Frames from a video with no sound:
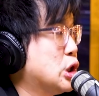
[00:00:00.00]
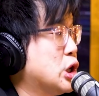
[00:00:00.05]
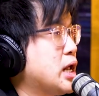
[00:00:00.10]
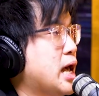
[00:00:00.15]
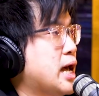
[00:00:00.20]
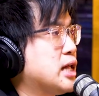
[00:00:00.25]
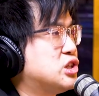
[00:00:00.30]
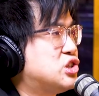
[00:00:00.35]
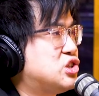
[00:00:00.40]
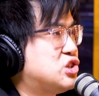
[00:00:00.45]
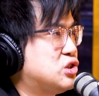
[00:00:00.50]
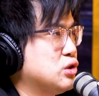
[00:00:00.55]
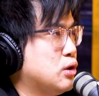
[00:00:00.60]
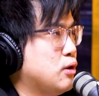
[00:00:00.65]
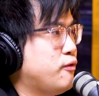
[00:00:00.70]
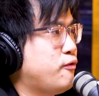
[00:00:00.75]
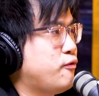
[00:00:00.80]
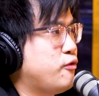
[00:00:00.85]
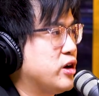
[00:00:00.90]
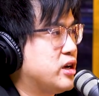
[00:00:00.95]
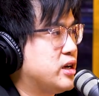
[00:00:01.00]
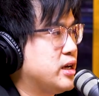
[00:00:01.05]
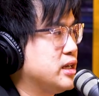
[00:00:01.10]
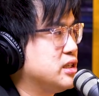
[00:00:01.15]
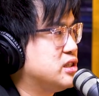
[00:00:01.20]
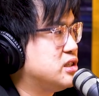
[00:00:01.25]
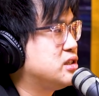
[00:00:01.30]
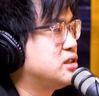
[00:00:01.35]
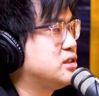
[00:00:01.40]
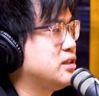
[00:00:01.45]
good and so
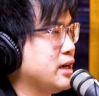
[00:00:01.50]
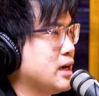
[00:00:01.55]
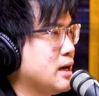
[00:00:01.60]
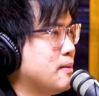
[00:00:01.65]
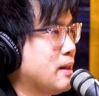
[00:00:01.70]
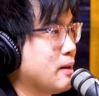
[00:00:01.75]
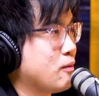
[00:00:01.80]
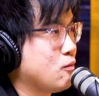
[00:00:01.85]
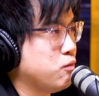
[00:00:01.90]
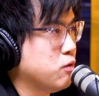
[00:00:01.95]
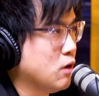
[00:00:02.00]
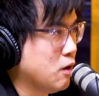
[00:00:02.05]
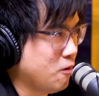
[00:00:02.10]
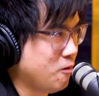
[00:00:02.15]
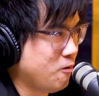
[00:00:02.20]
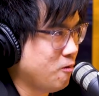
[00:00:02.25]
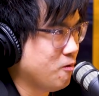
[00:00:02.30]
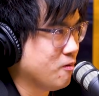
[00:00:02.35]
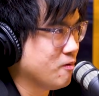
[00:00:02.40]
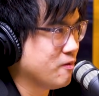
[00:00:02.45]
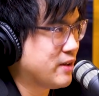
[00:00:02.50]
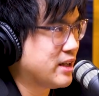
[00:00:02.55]
freaking sick. I'm like, whoa.